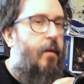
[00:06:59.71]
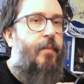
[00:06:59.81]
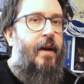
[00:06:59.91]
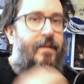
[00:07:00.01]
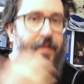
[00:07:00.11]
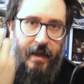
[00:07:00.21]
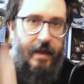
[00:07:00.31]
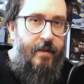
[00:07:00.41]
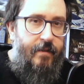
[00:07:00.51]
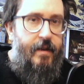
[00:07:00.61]
but it's an
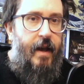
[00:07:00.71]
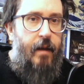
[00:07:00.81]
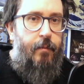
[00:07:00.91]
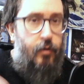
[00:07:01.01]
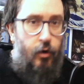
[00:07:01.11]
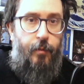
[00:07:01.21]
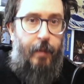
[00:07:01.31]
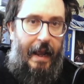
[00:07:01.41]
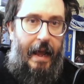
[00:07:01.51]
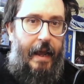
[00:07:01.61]
easy game to
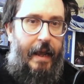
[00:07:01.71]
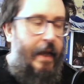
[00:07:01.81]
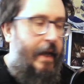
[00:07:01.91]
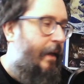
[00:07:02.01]
play